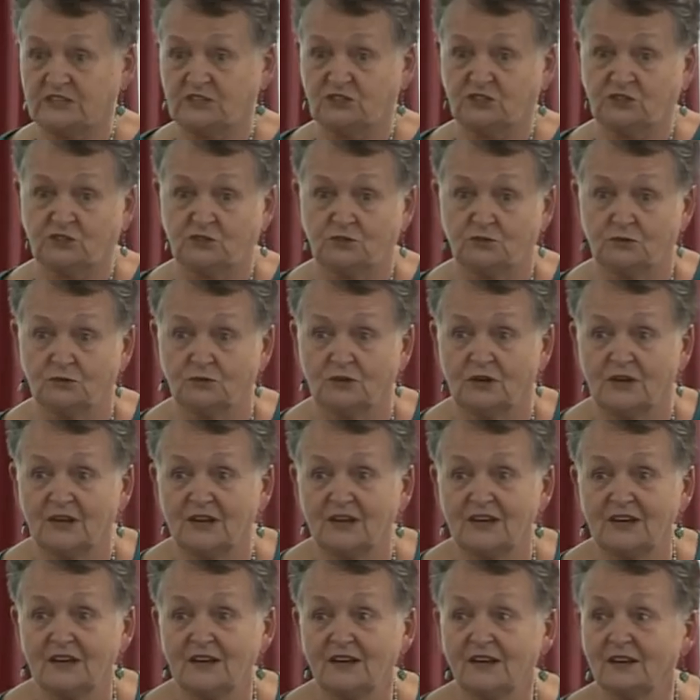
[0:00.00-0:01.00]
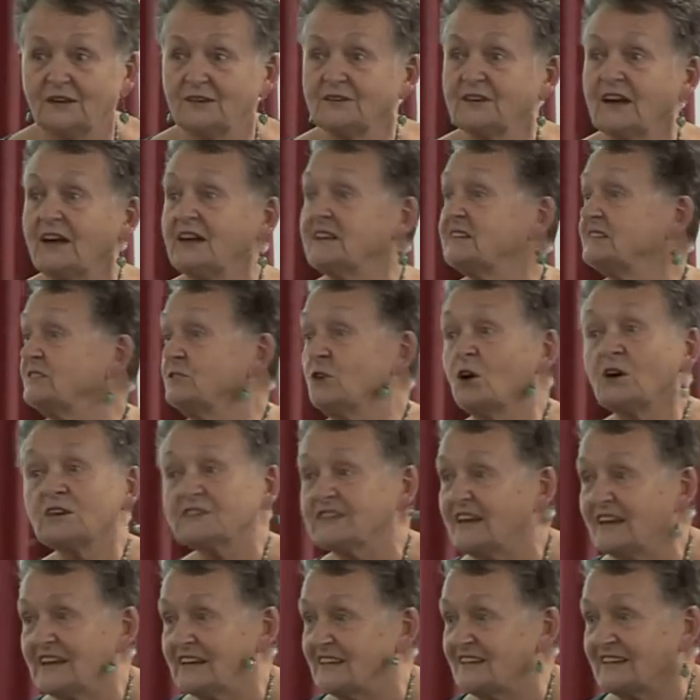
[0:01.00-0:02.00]
tissue. Okay,
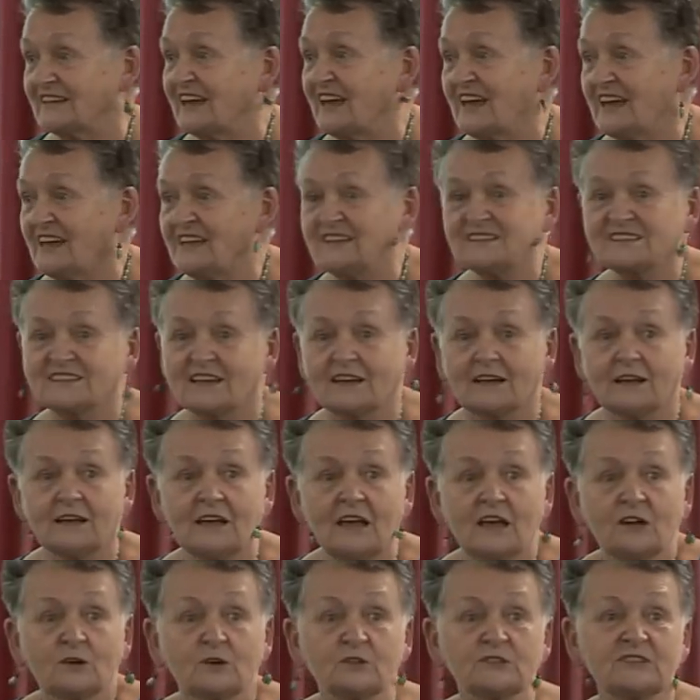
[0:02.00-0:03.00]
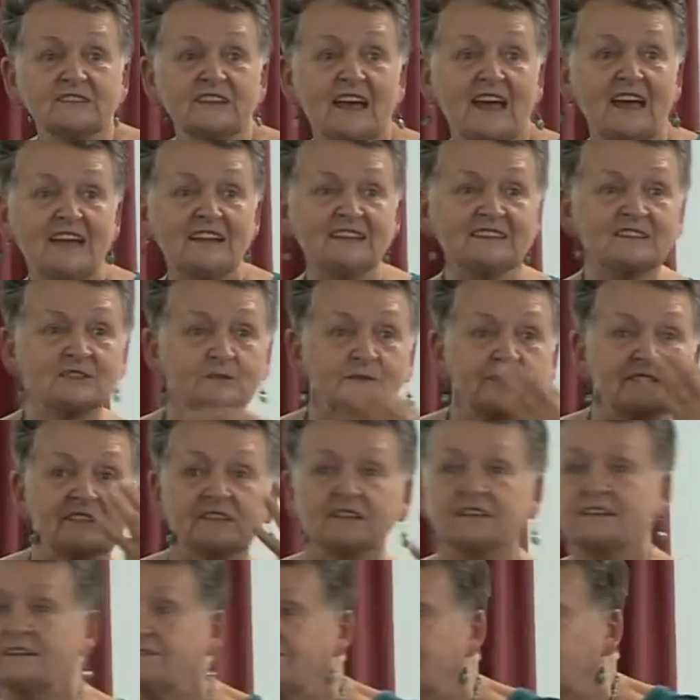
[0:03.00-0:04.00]
not that the cancer, because cancer is
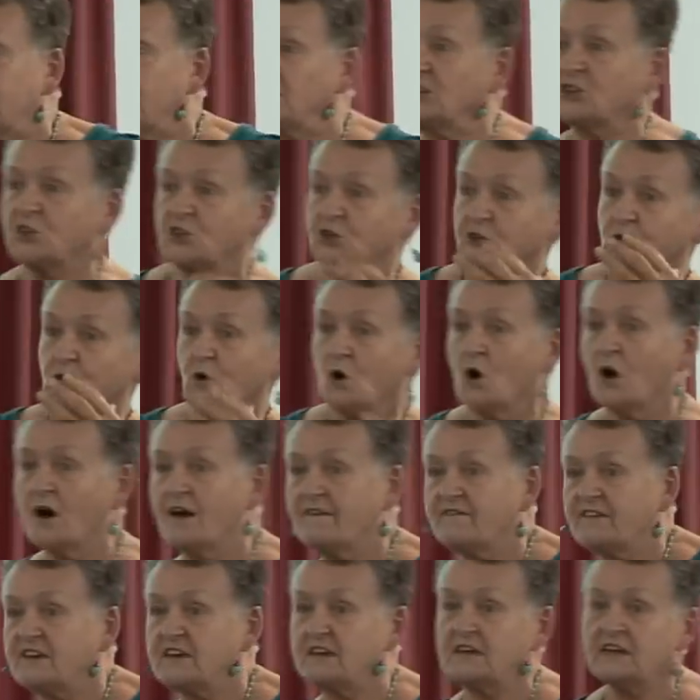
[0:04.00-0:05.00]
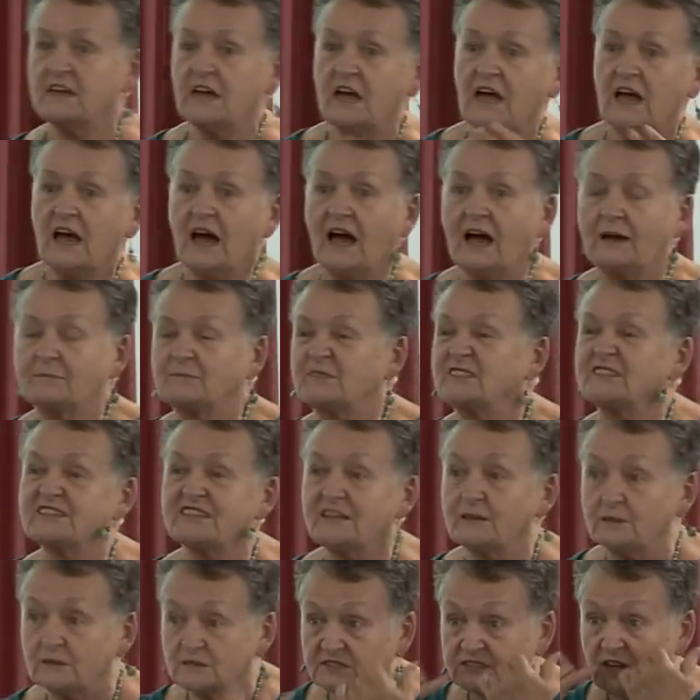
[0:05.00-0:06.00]
living, thriving um,
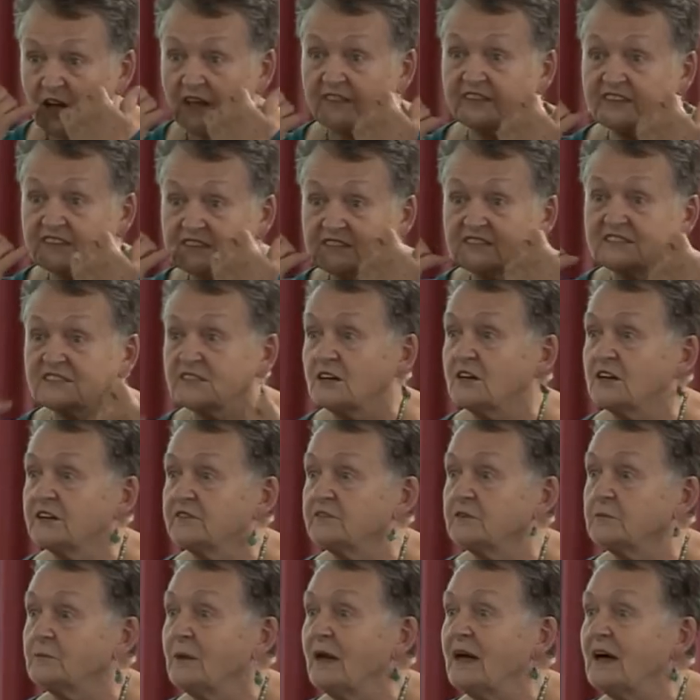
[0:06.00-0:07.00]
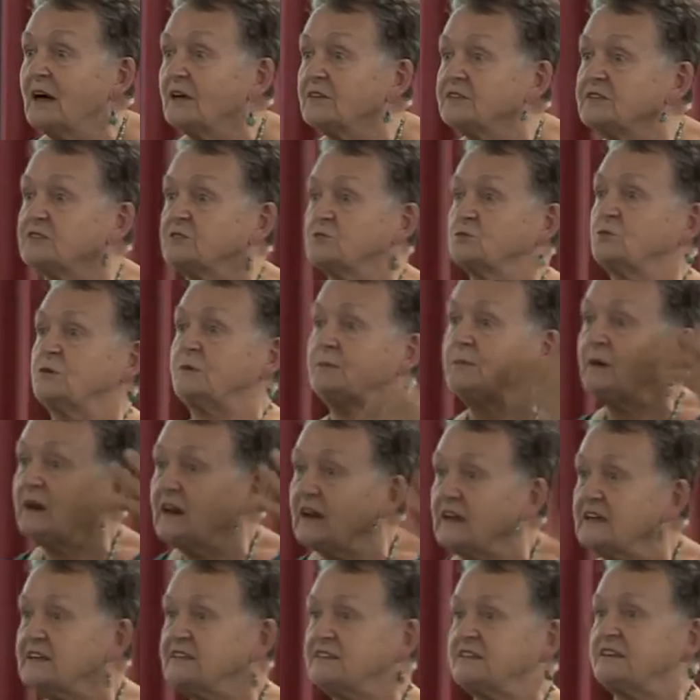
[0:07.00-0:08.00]
cells like the inside of your mouth. It's
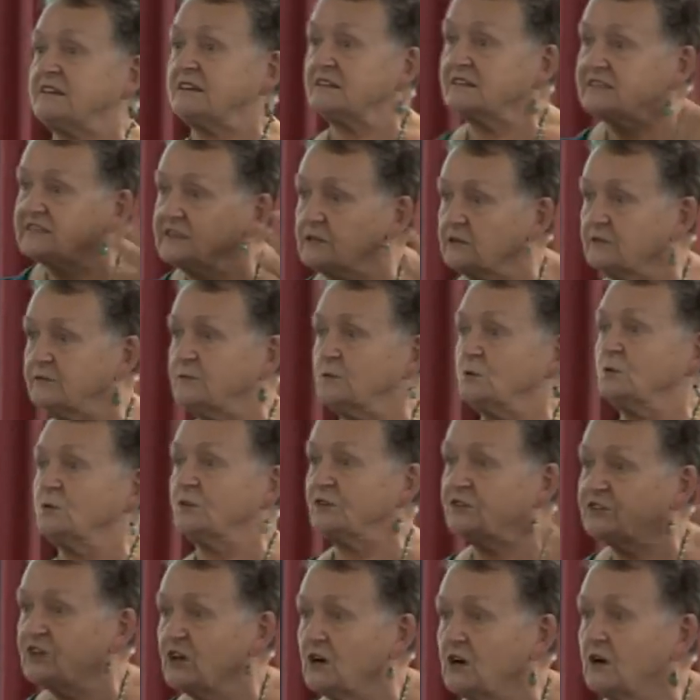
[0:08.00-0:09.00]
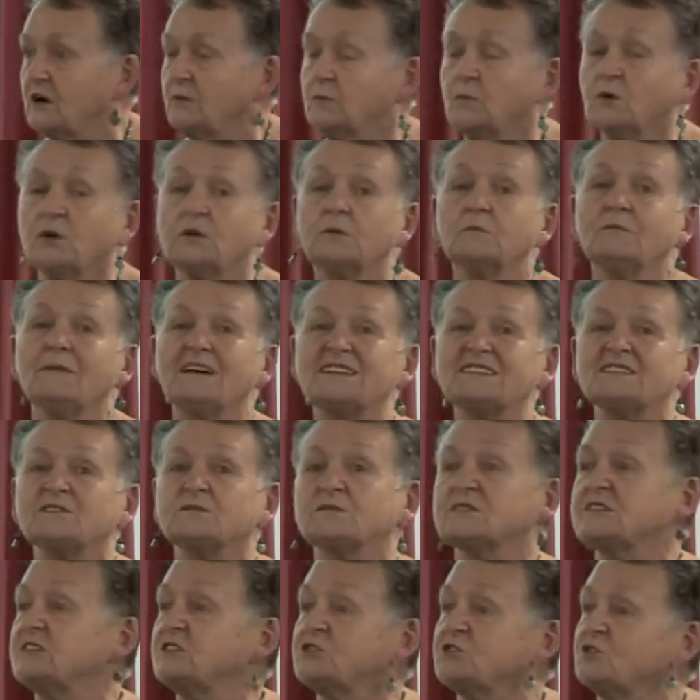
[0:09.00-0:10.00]
replacing itself all the time. Well,
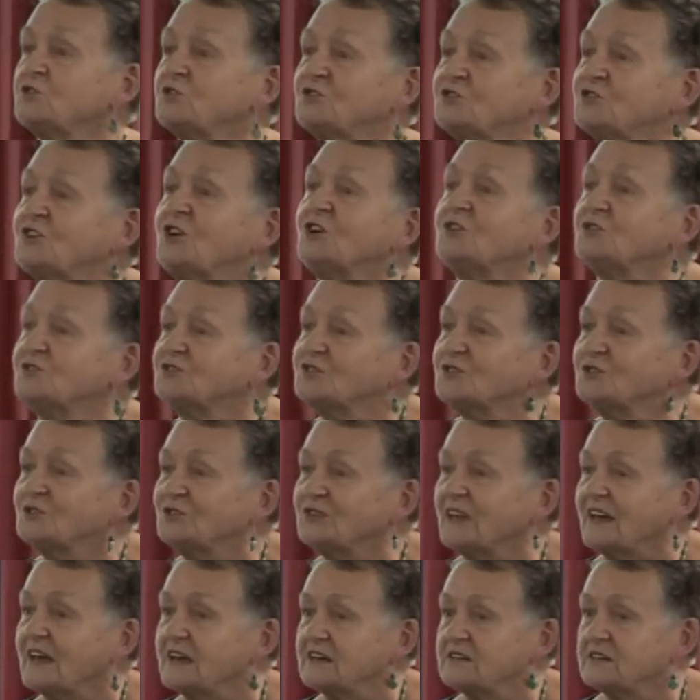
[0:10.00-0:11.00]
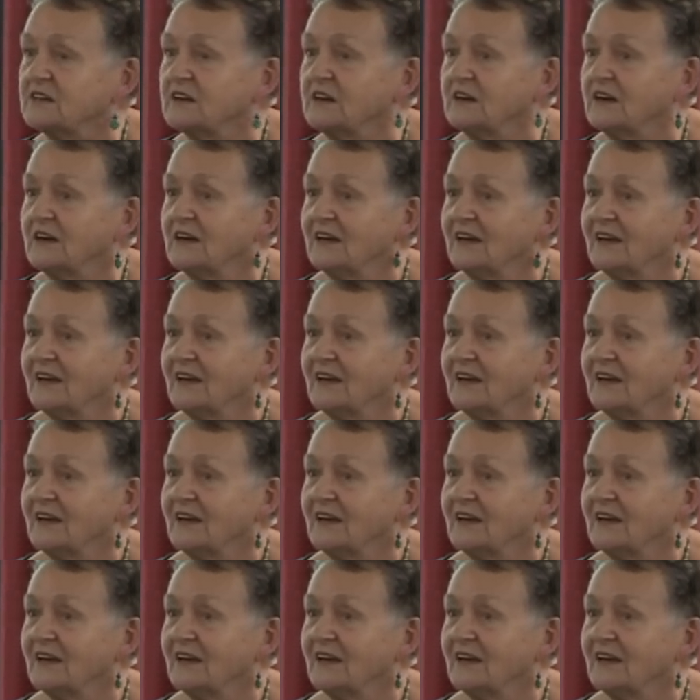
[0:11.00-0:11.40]
muscle tissues don't do that.